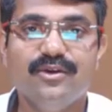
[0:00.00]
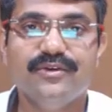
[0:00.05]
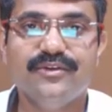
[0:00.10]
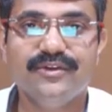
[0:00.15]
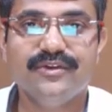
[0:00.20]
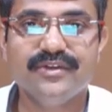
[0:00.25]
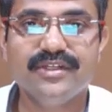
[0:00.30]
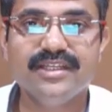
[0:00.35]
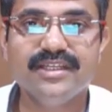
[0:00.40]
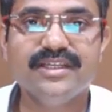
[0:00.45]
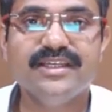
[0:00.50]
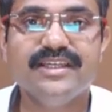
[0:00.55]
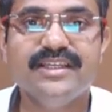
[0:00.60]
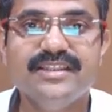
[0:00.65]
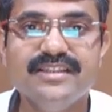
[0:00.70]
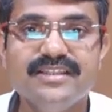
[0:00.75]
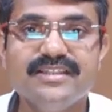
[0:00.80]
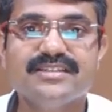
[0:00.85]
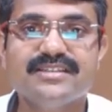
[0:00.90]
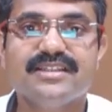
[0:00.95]
Hello
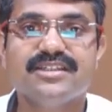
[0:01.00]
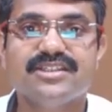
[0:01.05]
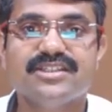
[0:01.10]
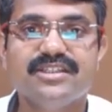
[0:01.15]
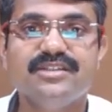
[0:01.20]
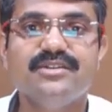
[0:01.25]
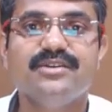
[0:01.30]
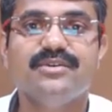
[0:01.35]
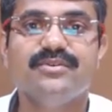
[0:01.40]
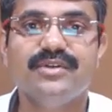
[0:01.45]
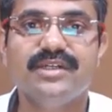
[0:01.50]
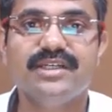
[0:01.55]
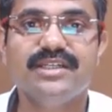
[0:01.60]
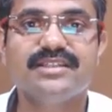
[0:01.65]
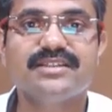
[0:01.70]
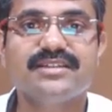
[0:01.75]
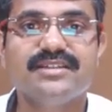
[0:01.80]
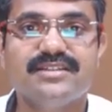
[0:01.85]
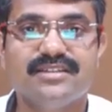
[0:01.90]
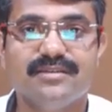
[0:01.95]
everyone, in this session
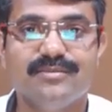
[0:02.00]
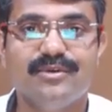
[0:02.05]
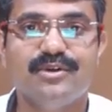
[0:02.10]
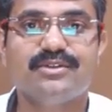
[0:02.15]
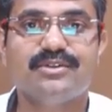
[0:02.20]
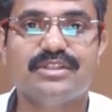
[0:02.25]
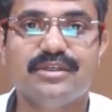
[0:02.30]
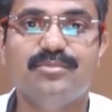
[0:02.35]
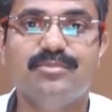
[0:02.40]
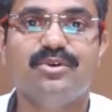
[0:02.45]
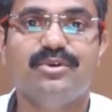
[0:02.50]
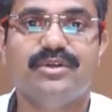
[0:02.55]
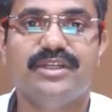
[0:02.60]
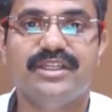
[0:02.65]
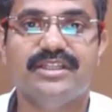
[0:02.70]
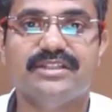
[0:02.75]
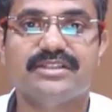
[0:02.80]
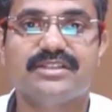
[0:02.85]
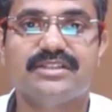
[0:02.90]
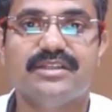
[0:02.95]
we'll discuss about
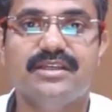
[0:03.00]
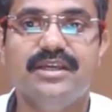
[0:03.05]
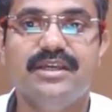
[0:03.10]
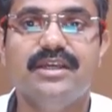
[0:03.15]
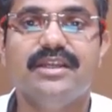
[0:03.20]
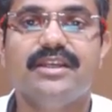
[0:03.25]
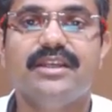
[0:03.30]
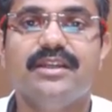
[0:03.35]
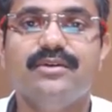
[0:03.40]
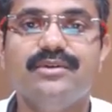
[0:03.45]
subroutines.